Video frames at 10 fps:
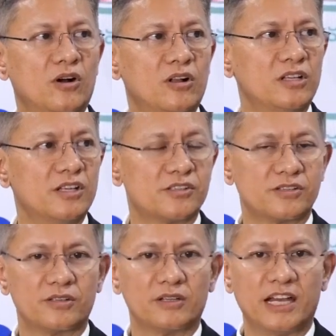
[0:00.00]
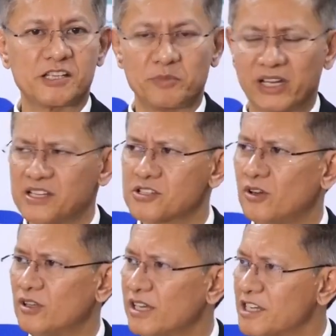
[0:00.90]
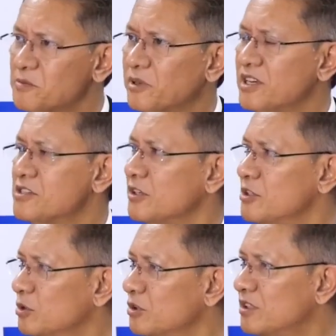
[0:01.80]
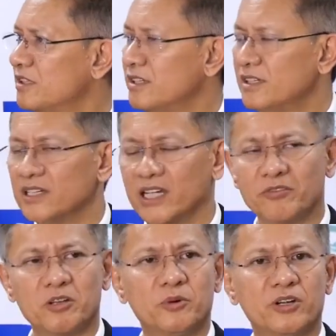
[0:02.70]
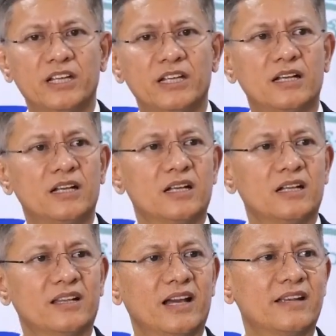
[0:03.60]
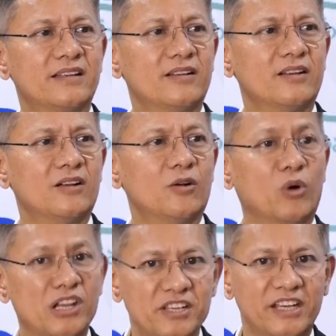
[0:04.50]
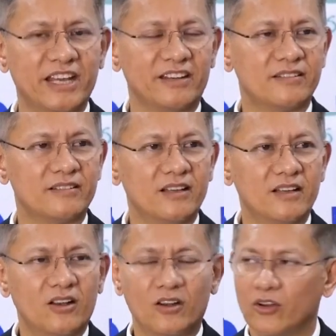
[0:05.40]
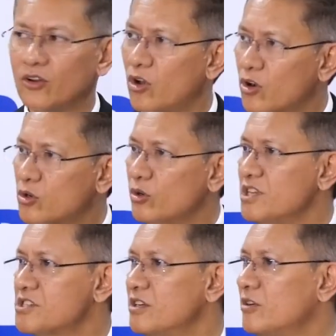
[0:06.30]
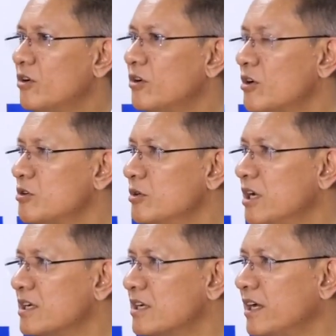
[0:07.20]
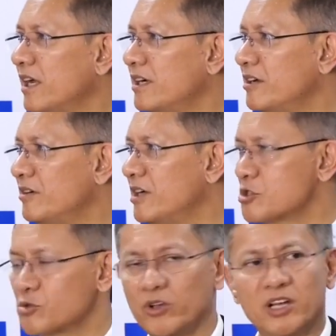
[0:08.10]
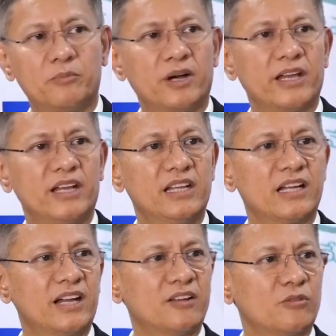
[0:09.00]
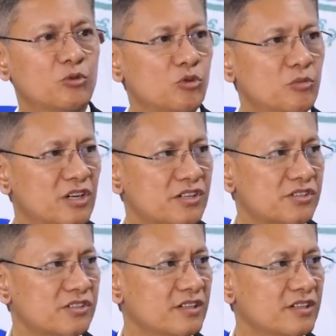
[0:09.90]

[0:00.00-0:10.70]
all these aspirants, the youth, everybody, that once again, not to listen or not to get carried away or swayed by any kind of rumors,